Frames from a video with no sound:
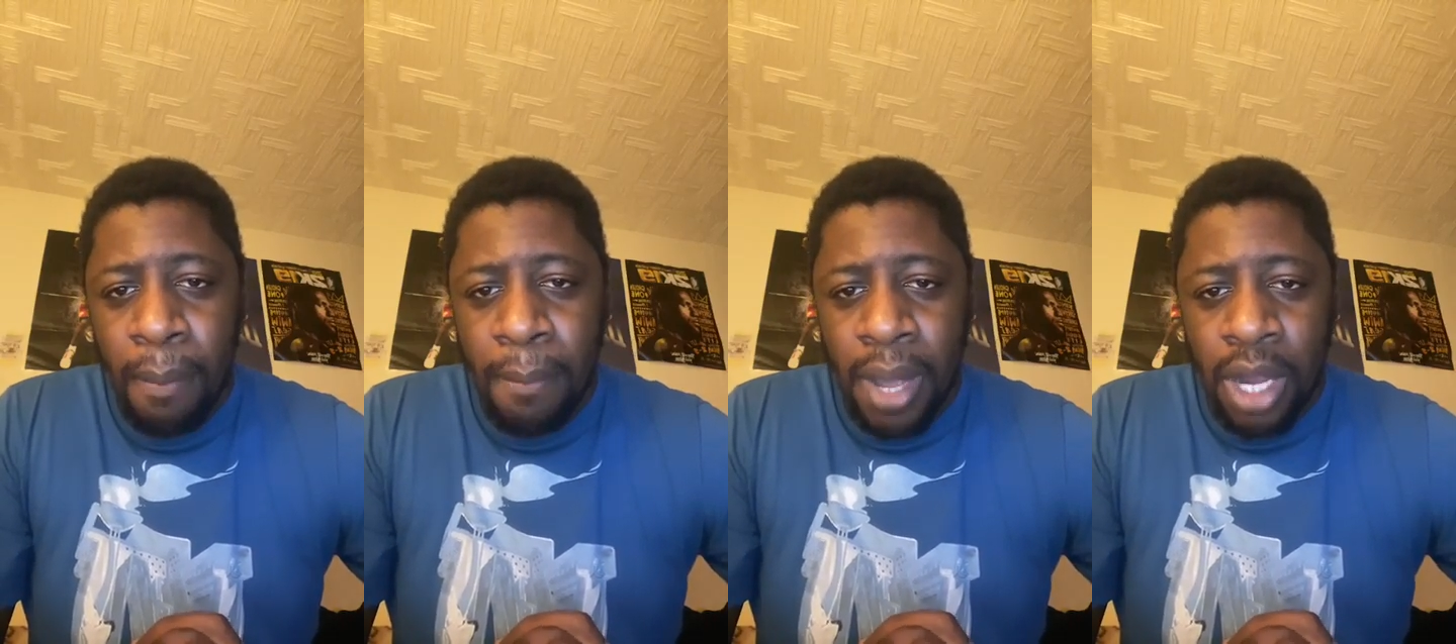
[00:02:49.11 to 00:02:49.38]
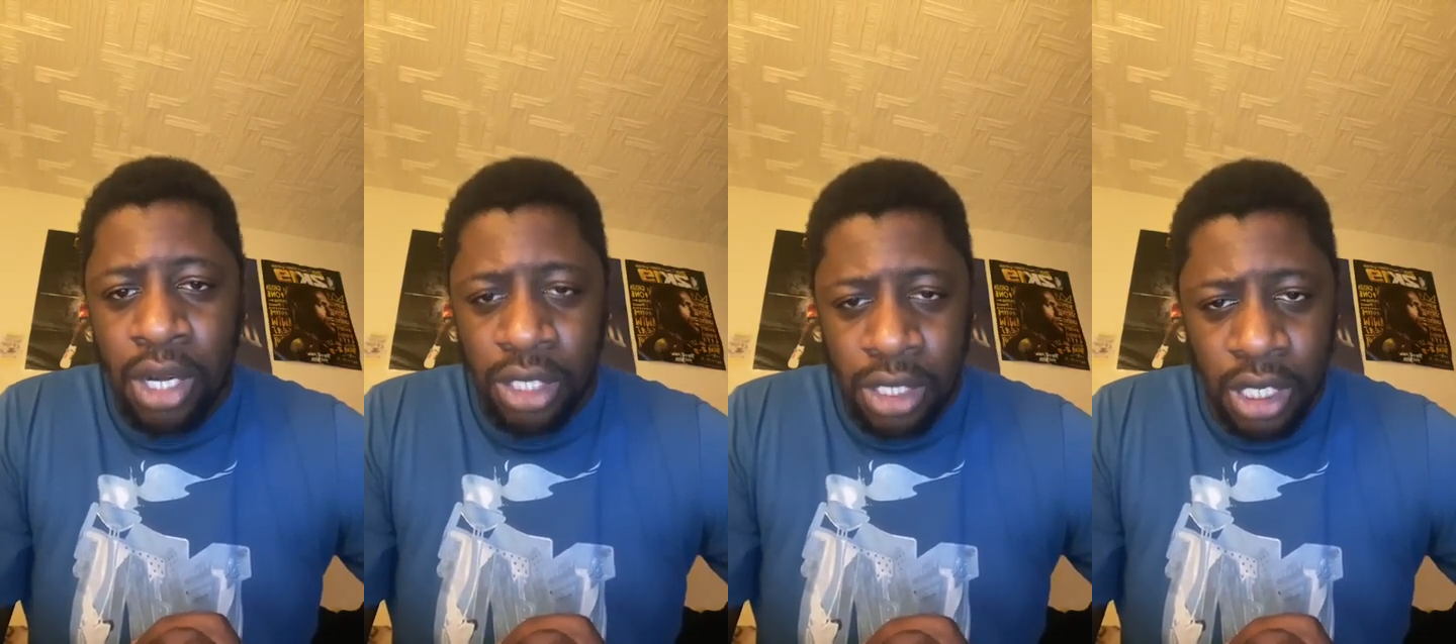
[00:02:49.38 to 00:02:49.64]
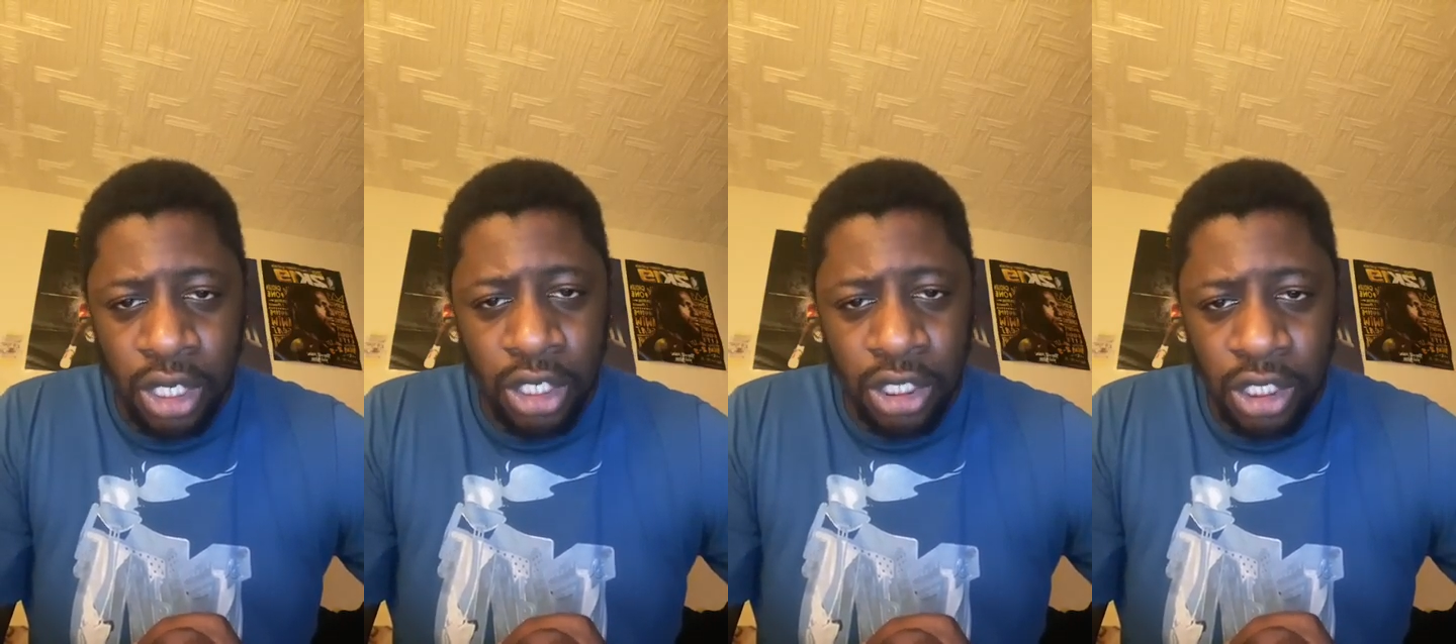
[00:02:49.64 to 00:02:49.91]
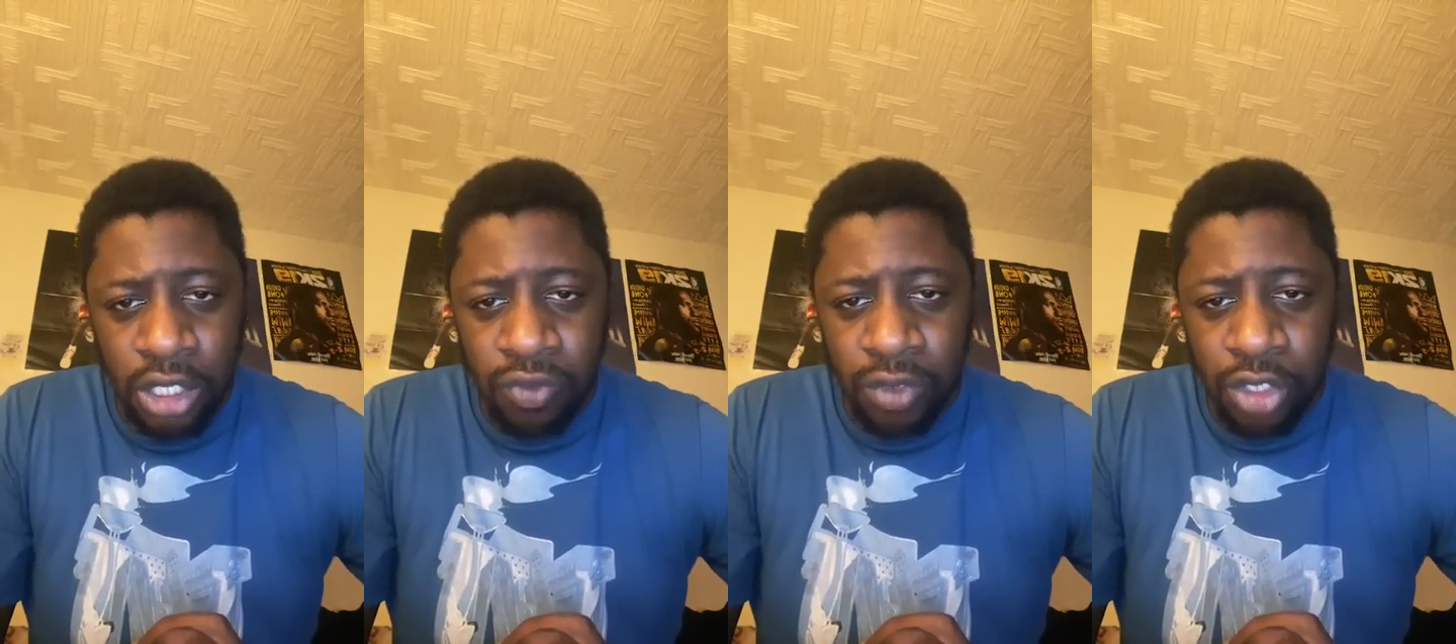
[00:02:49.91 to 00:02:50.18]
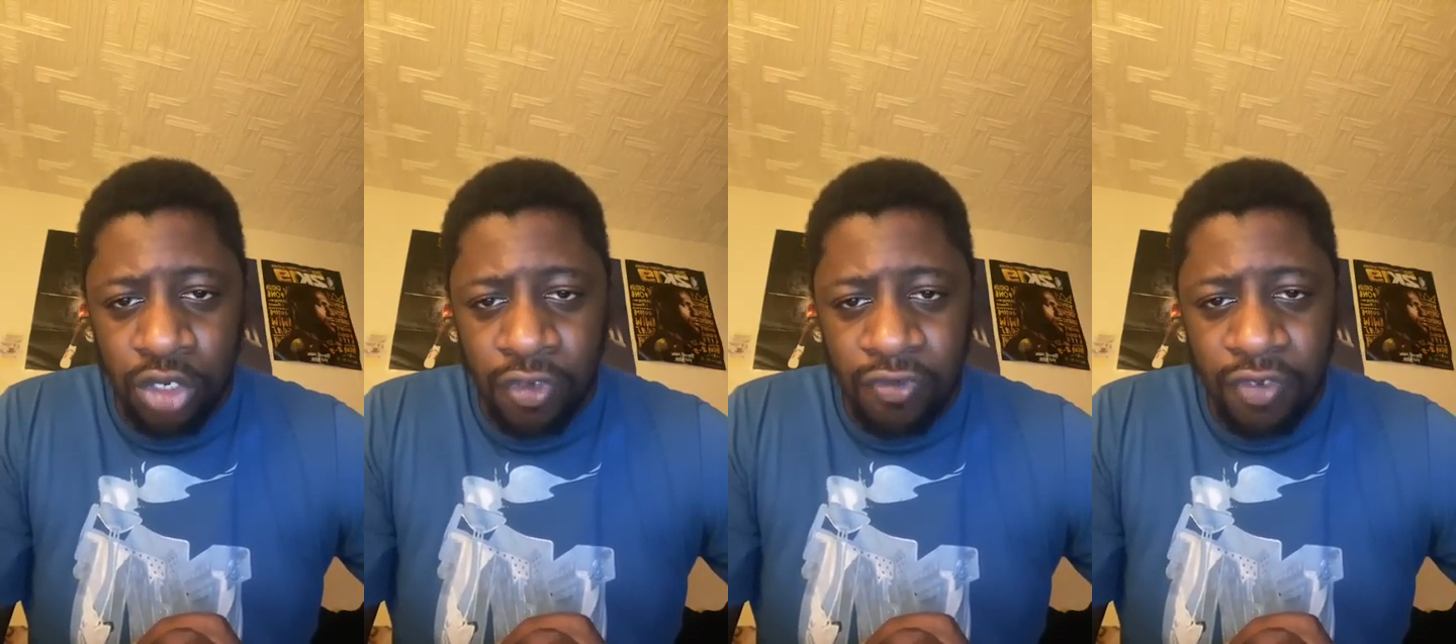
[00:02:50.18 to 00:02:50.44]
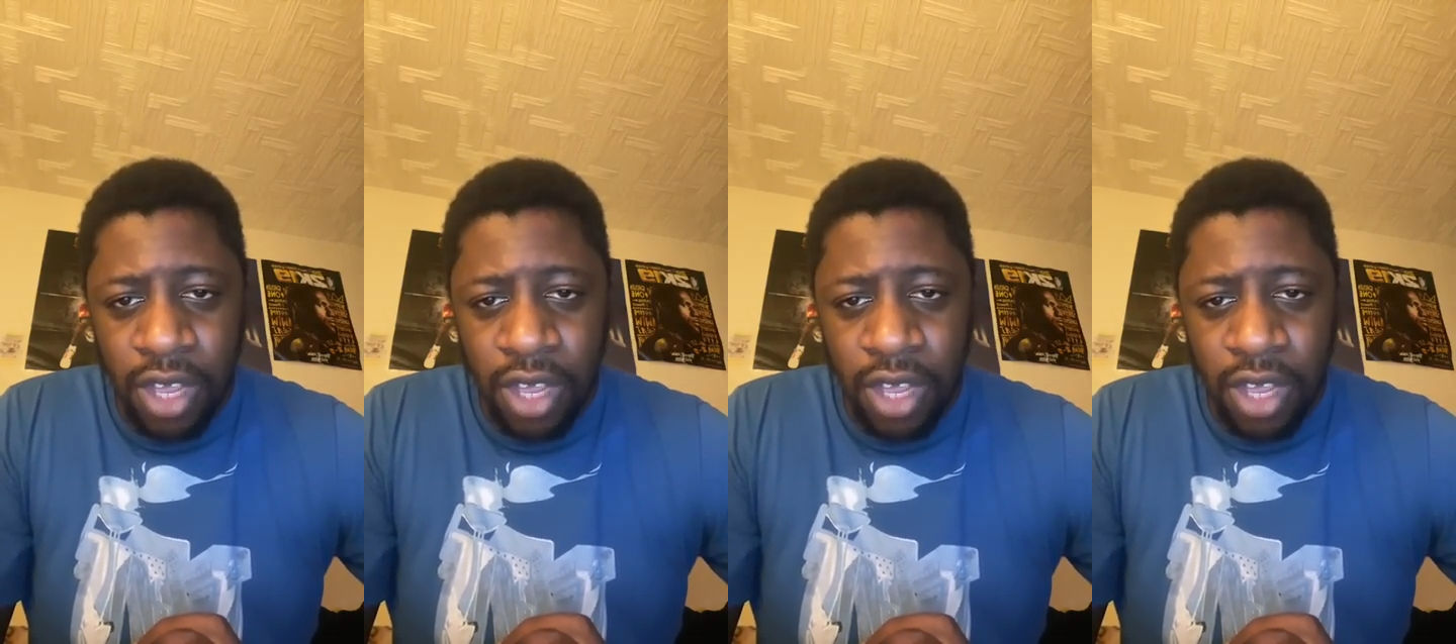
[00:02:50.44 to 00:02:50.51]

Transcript: My condolences with your